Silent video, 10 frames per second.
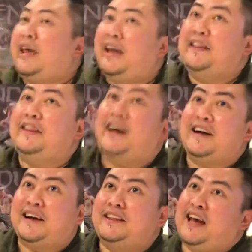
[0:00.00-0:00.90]
And ang
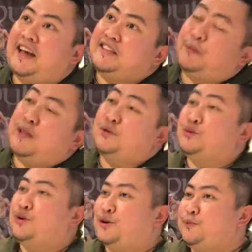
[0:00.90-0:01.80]
kagandahan sa
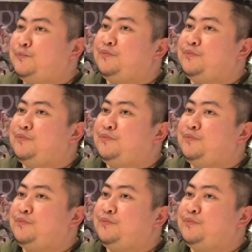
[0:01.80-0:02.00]
PENDUKO,